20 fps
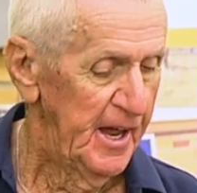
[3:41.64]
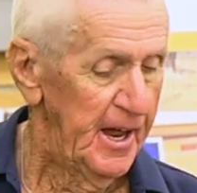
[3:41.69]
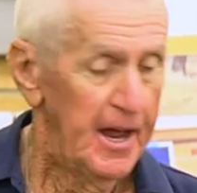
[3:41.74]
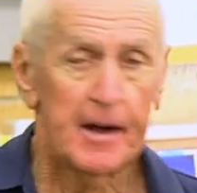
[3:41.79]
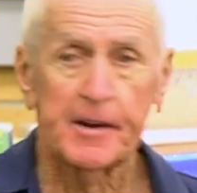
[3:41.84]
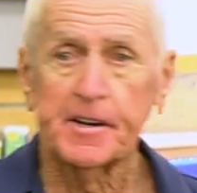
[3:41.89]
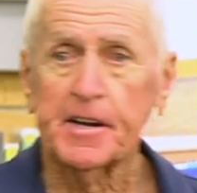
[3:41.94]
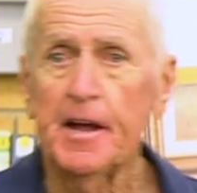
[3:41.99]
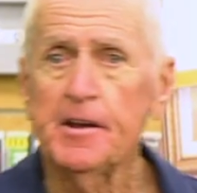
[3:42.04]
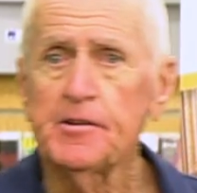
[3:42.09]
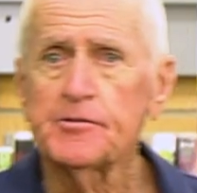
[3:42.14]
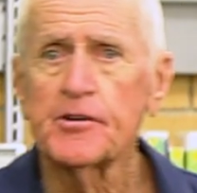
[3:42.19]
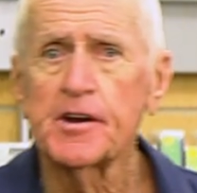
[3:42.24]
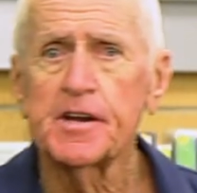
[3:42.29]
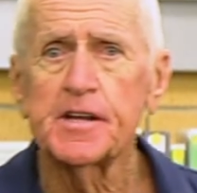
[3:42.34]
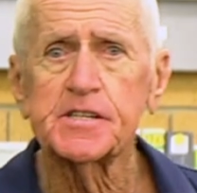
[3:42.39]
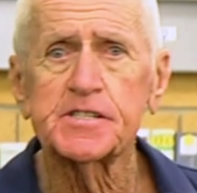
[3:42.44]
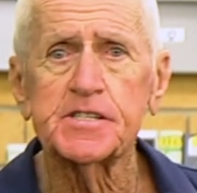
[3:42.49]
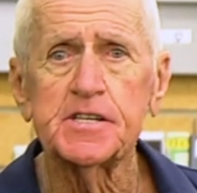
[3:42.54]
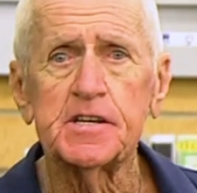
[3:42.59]
Our
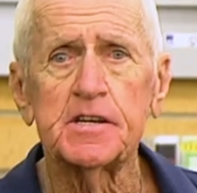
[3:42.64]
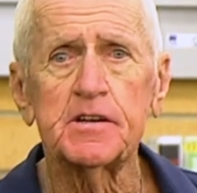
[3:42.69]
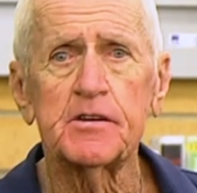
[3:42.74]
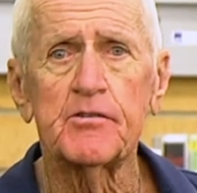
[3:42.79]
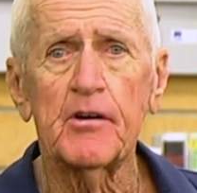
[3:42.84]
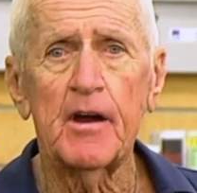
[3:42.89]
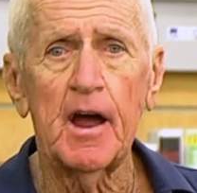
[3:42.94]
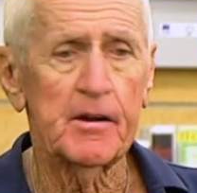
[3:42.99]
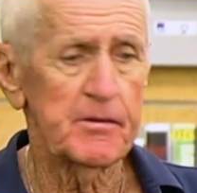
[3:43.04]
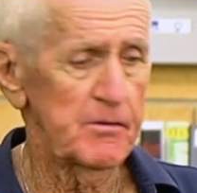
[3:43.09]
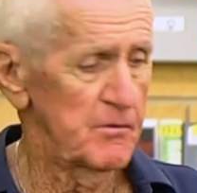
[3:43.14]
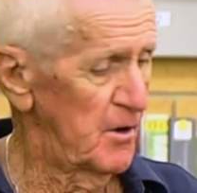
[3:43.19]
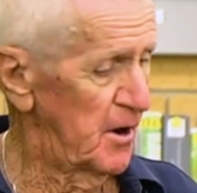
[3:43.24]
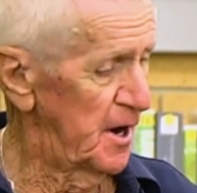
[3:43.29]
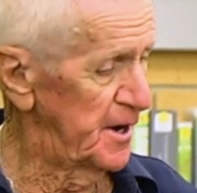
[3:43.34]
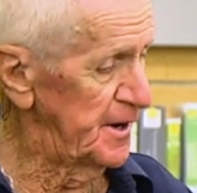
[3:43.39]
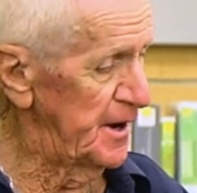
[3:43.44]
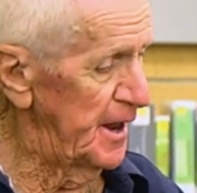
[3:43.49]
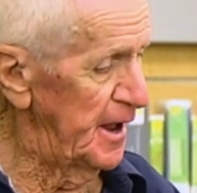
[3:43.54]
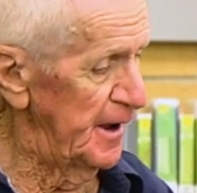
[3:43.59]
country is in drought
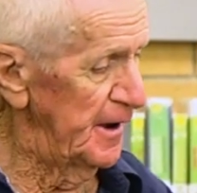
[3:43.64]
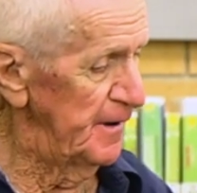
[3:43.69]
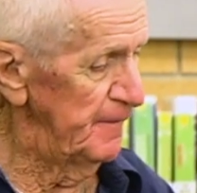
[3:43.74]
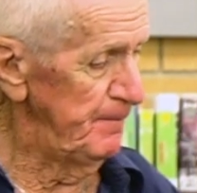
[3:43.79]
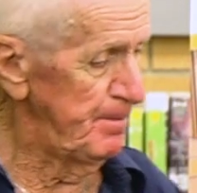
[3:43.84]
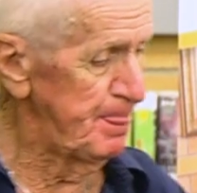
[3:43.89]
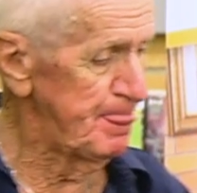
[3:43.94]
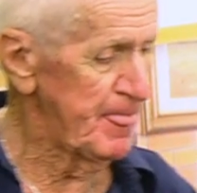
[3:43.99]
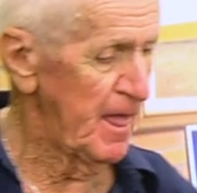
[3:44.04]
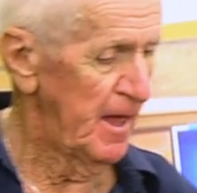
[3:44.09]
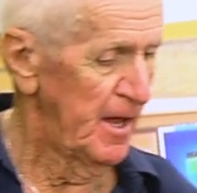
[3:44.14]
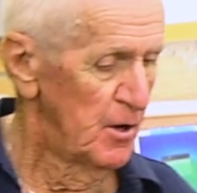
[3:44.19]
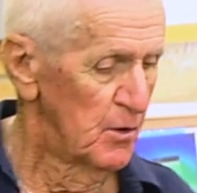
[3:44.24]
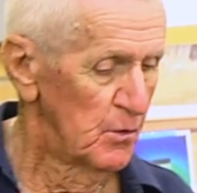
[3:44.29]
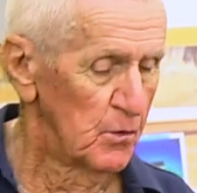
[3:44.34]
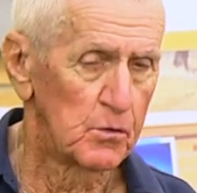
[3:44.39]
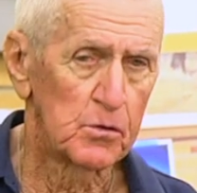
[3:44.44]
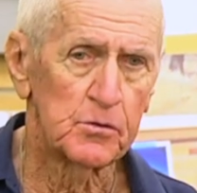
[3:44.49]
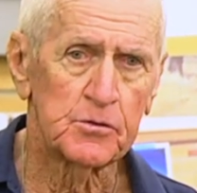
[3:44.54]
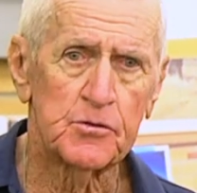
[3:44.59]
right now,
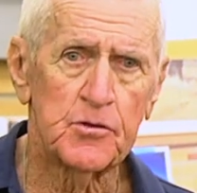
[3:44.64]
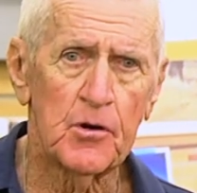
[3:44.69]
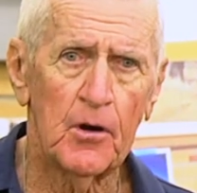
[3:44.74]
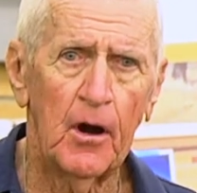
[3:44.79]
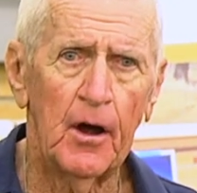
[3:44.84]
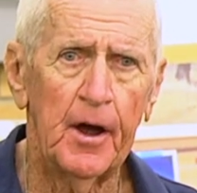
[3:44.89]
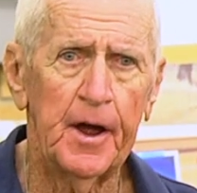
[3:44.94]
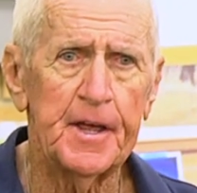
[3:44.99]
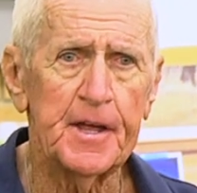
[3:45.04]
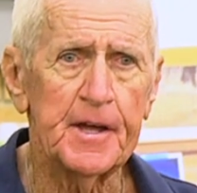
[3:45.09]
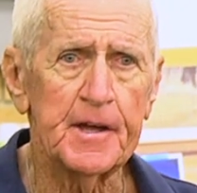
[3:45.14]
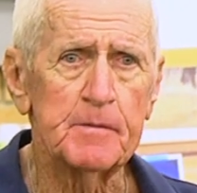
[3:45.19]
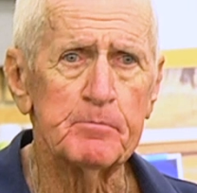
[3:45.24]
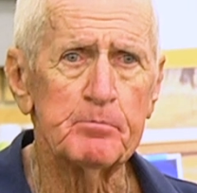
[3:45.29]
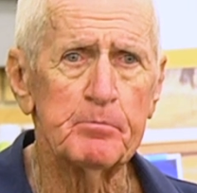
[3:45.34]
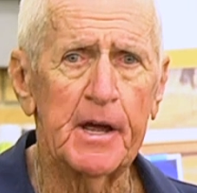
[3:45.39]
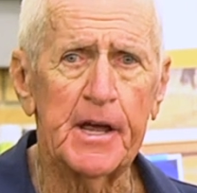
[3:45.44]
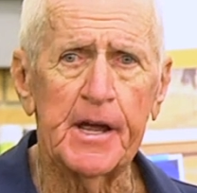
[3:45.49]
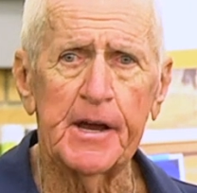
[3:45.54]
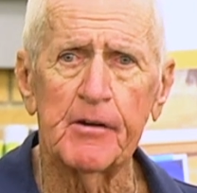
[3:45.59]
all dry
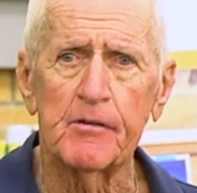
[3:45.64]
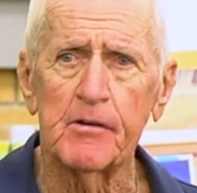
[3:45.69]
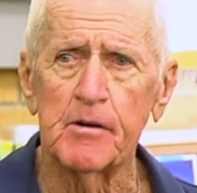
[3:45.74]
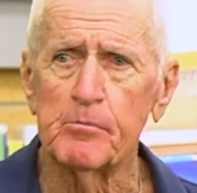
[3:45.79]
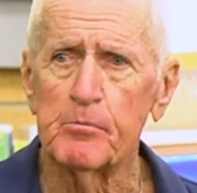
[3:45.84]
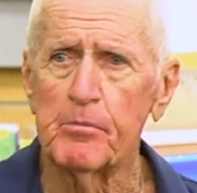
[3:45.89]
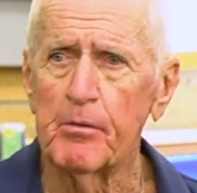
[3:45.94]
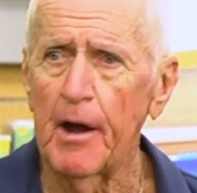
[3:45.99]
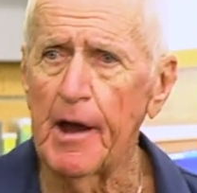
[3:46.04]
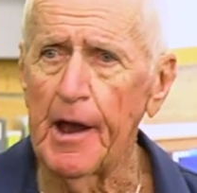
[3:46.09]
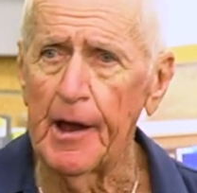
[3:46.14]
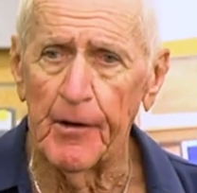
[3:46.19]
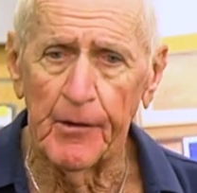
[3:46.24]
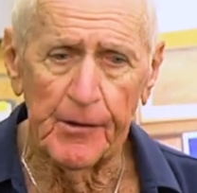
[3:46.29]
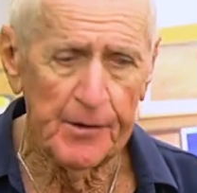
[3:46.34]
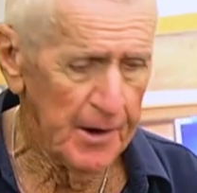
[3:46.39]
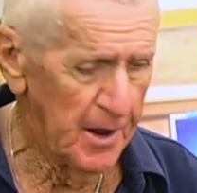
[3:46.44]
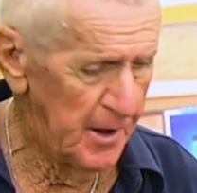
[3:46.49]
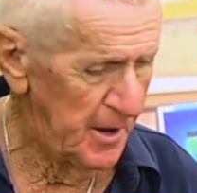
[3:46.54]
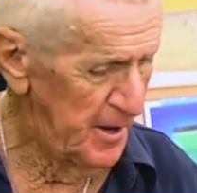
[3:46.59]
and bare and
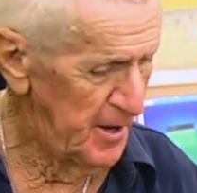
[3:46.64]
brown.